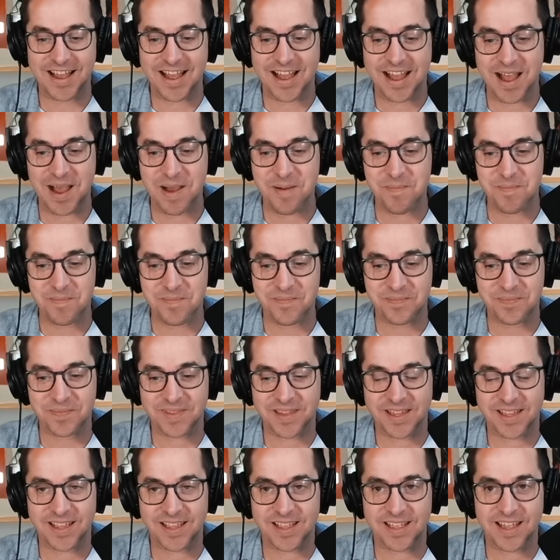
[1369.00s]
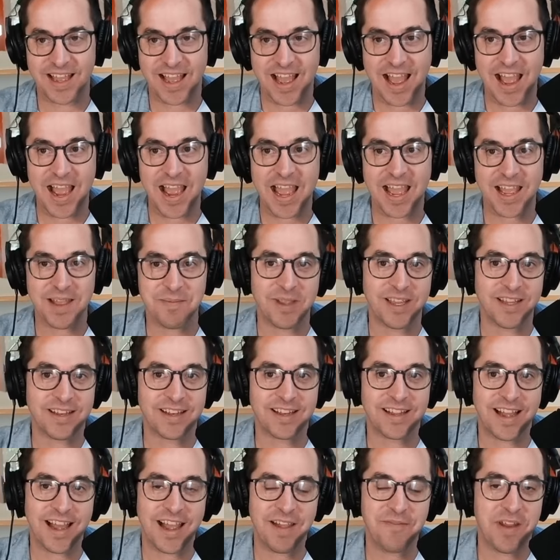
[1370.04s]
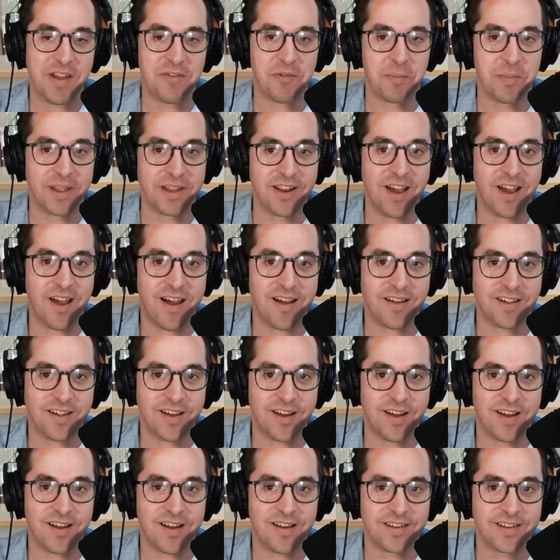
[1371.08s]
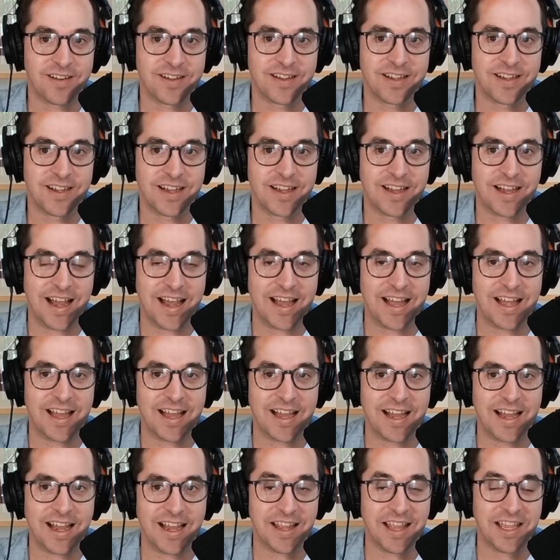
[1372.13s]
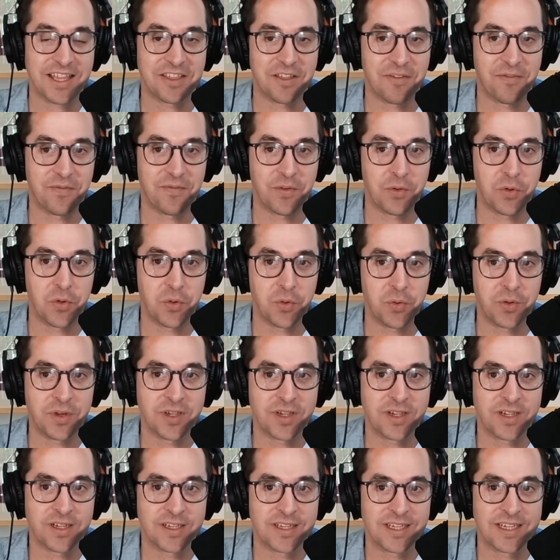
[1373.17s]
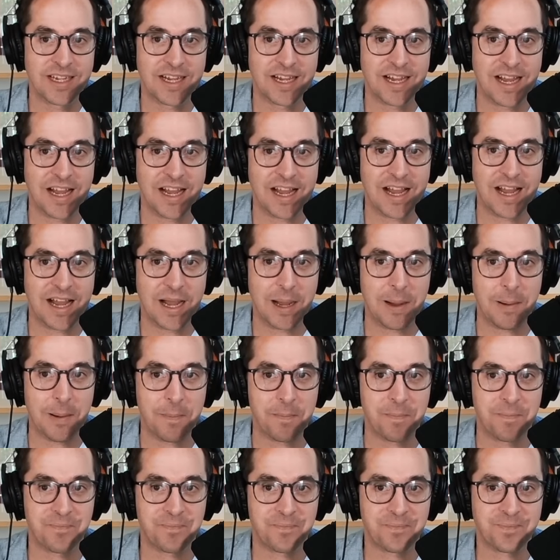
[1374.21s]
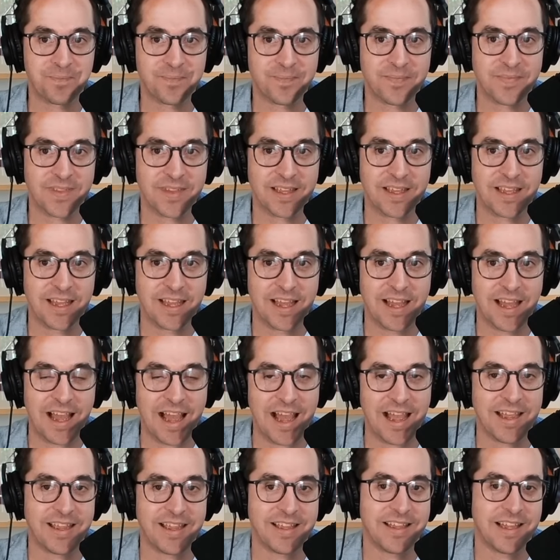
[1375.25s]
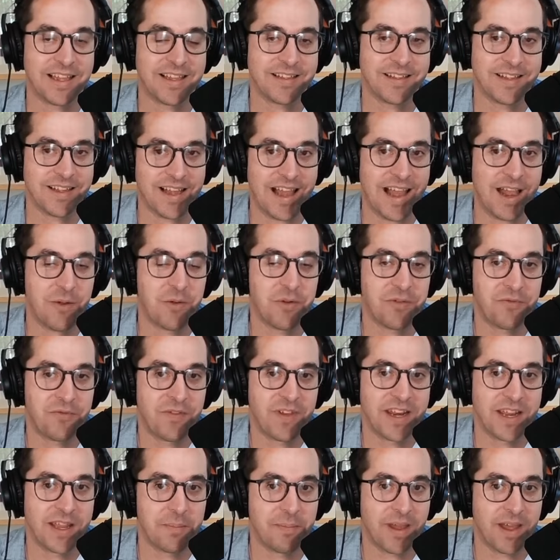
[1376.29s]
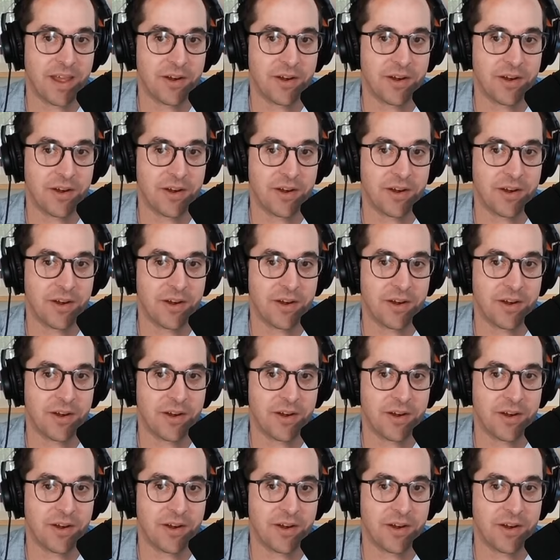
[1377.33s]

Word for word: Um, I I mean I've never been to Hong Kong. Uh, I like the food. Um, I I would fit You've in better.